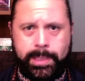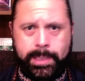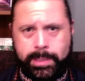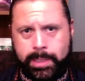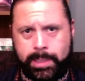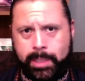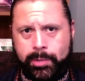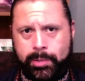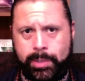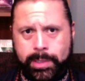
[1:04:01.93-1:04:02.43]

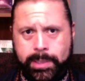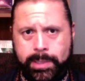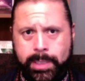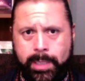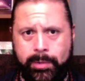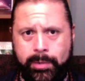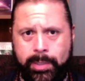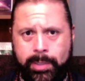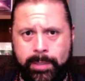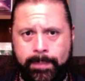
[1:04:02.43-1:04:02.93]

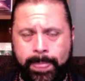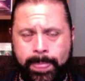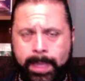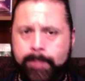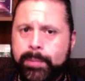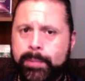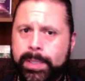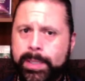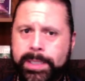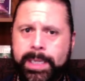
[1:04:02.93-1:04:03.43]
etc.,
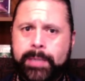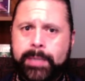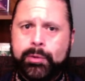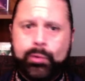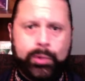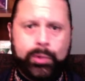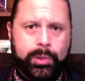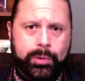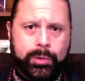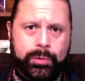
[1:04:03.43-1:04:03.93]
but then
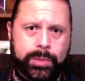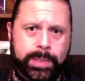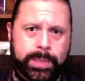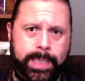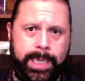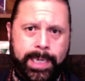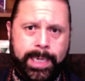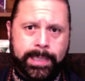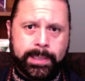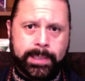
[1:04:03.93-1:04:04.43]
who use
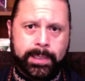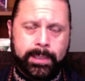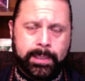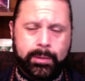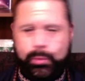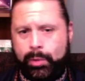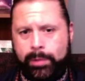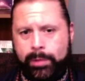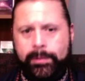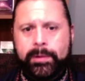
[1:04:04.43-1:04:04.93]
that,
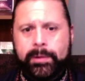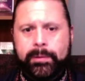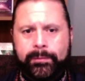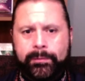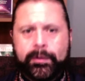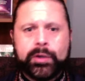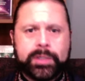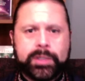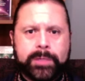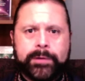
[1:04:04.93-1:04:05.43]
who are,
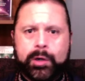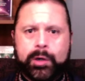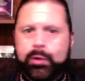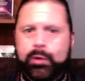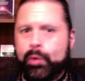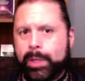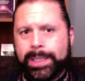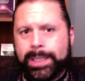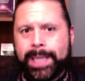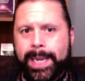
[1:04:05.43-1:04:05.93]
first of all,
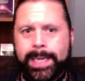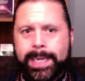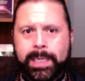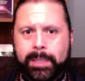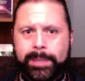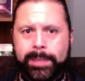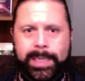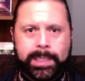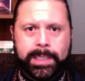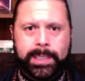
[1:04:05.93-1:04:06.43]
who are
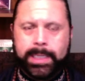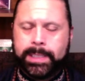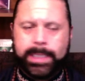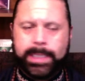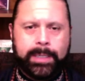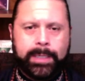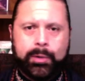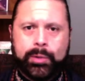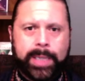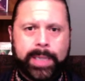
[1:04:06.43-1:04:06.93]
lying about that.
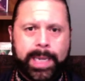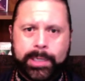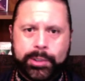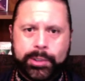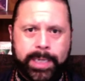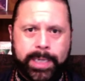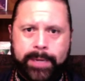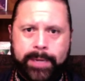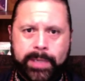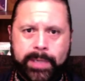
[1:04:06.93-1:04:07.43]
They don't
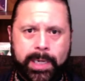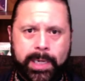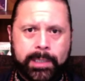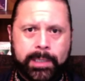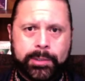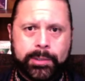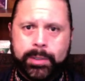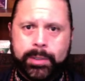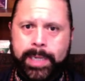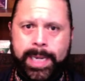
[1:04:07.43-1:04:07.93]
actually have
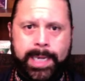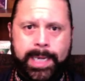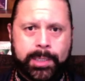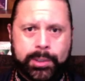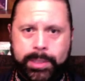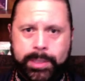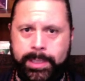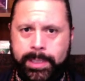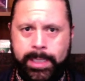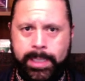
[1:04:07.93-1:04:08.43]
knowledge. They're
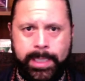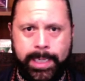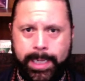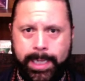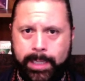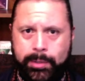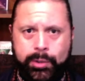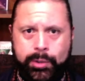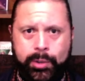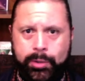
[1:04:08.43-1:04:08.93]
actually
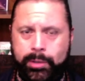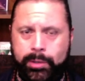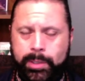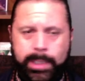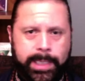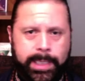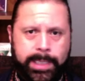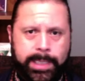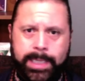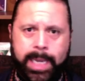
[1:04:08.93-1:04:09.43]

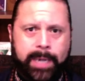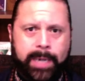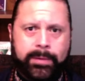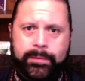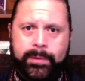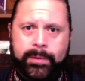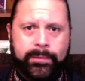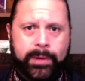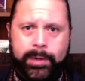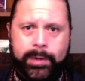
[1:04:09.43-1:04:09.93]
internally
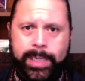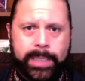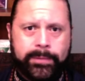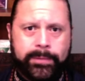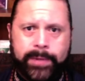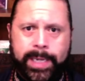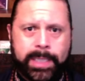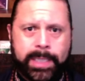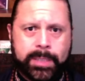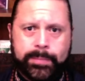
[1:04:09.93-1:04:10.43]
not very
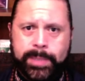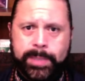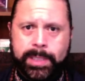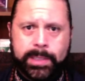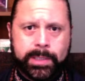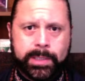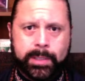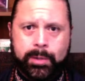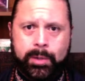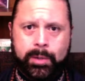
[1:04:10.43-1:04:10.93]
advanced
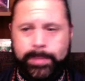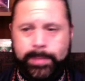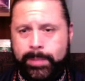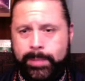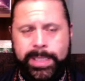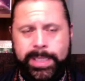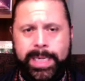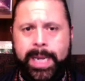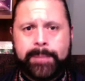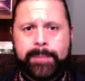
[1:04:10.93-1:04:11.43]
beings at all,
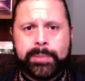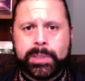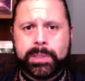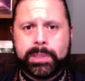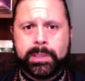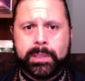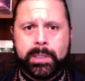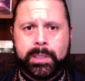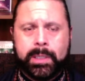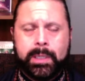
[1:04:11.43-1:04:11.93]
maybe the
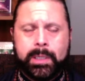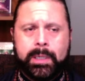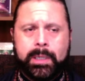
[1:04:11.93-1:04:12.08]
opposite.